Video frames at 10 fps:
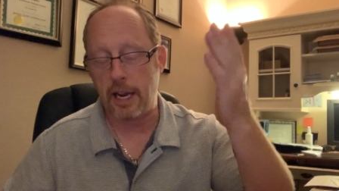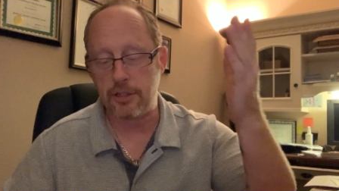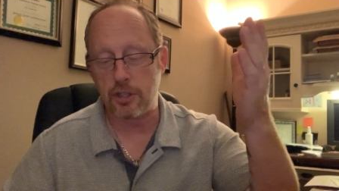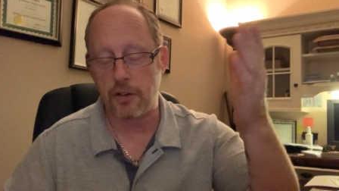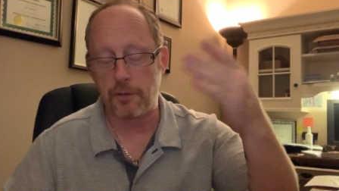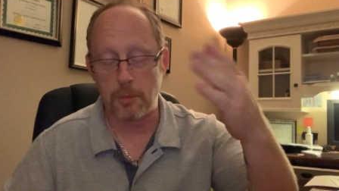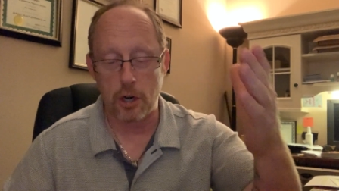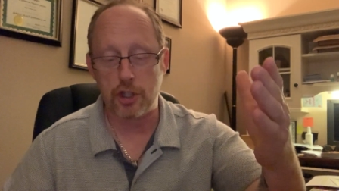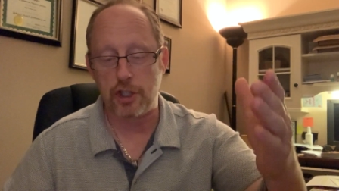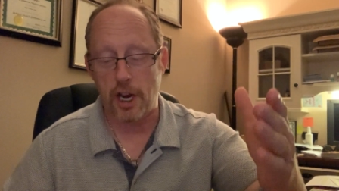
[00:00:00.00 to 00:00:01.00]
I took it from
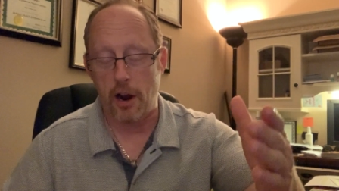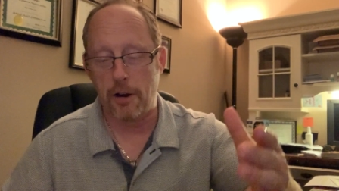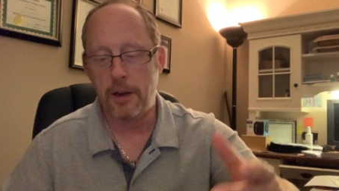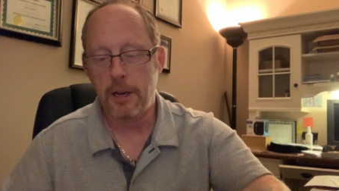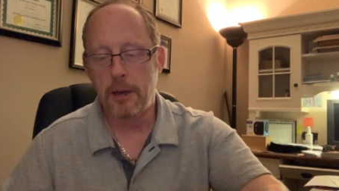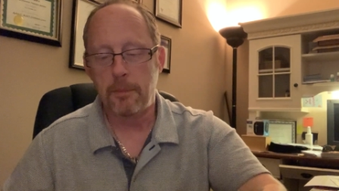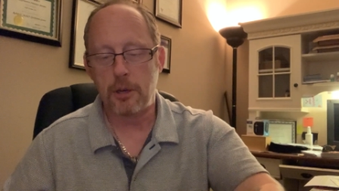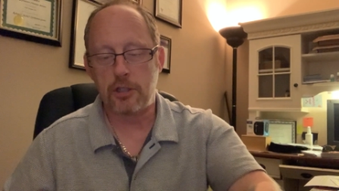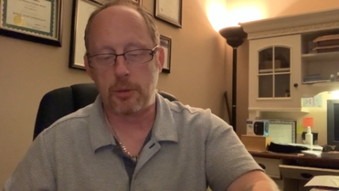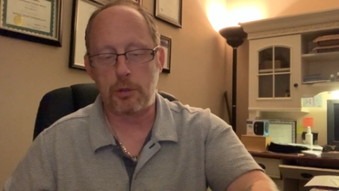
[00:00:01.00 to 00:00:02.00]
her to share
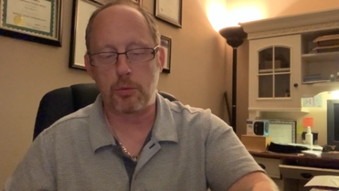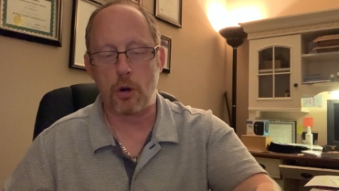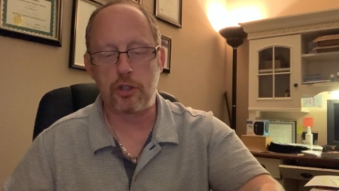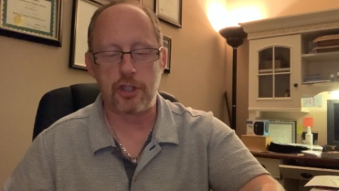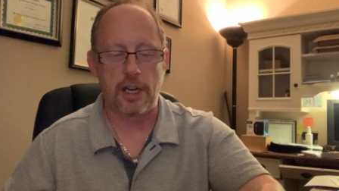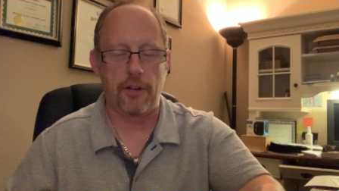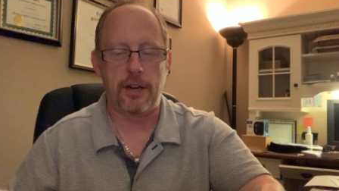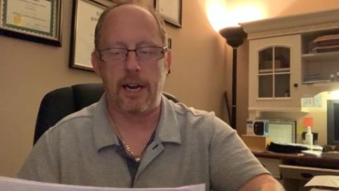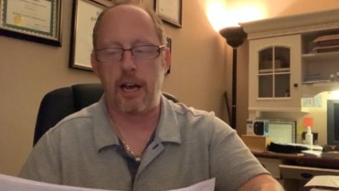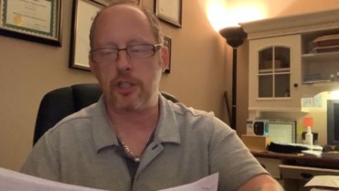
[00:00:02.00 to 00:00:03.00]
because it was word
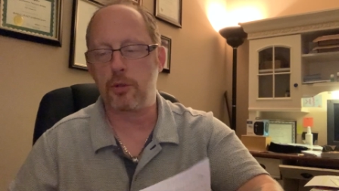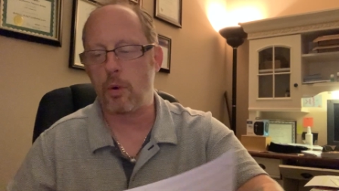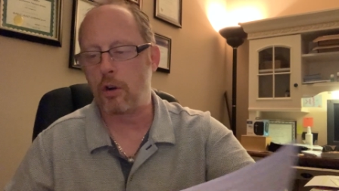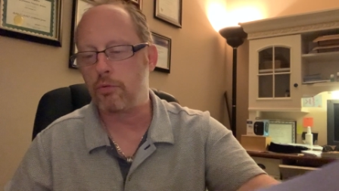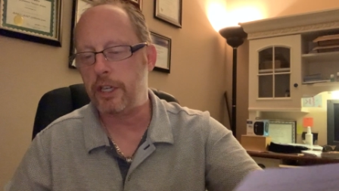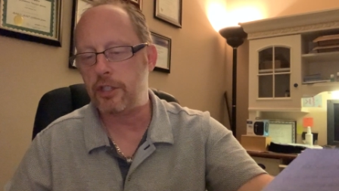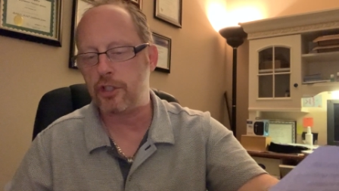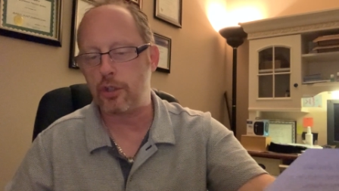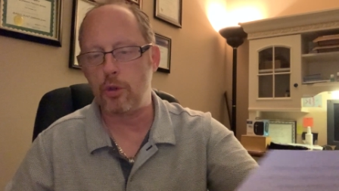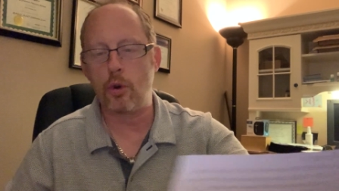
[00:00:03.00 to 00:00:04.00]
Sharon. And I just want to read
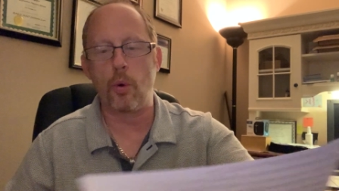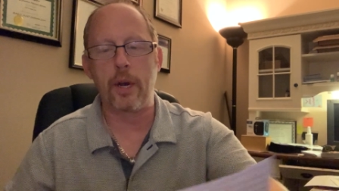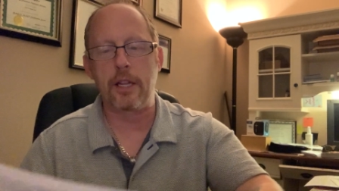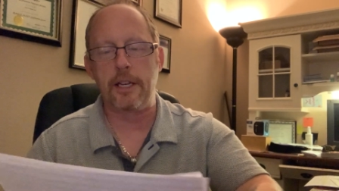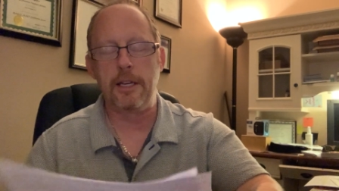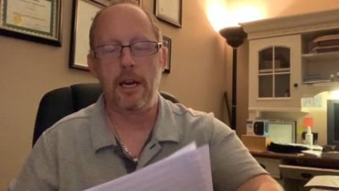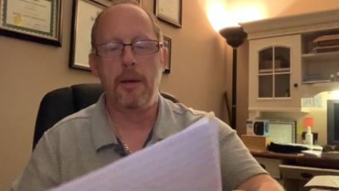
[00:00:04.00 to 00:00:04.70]
this to you quickly